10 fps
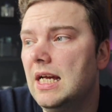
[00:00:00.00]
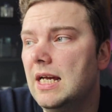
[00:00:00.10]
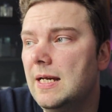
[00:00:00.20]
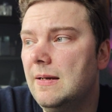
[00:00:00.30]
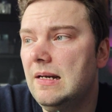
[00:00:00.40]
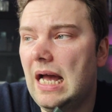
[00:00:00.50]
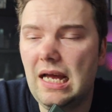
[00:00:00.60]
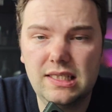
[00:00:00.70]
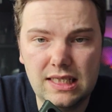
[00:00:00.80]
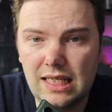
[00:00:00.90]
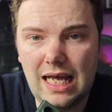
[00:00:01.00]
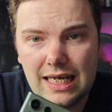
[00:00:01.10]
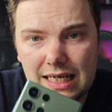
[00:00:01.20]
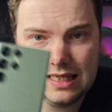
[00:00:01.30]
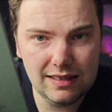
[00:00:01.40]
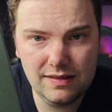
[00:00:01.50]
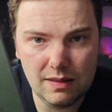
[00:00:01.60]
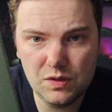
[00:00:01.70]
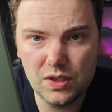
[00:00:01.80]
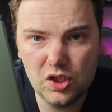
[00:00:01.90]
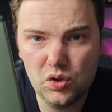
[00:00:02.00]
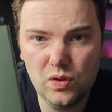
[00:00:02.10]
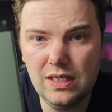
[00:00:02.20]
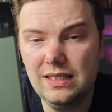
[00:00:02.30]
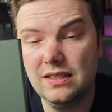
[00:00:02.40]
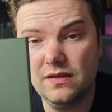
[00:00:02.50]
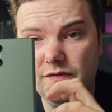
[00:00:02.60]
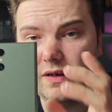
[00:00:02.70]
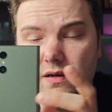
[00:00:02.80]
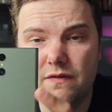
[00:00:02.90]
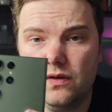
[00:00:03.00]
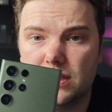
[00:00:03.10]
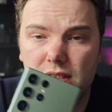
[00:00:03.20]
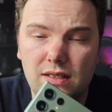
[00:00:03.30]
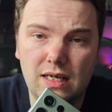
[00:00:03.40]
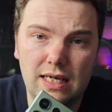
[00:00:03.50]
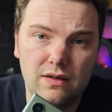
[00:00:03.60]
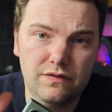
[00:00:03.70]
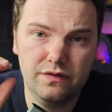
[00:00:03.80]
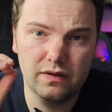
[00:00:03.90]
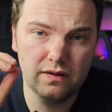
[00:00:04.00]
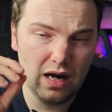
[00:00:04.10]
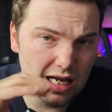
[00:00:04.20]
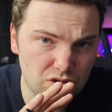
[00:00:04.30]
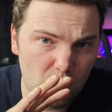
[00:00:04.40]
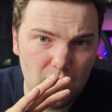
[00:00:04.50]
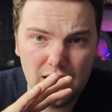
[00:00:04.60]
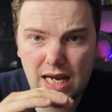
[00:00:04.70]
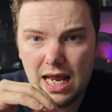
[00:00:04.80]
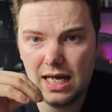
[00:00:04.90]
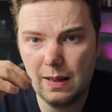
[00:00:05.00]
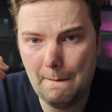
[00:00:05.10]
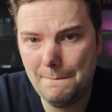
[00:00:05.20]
I still like it that Samsung is doing it. It's a very versatile kind of ultra wide angle,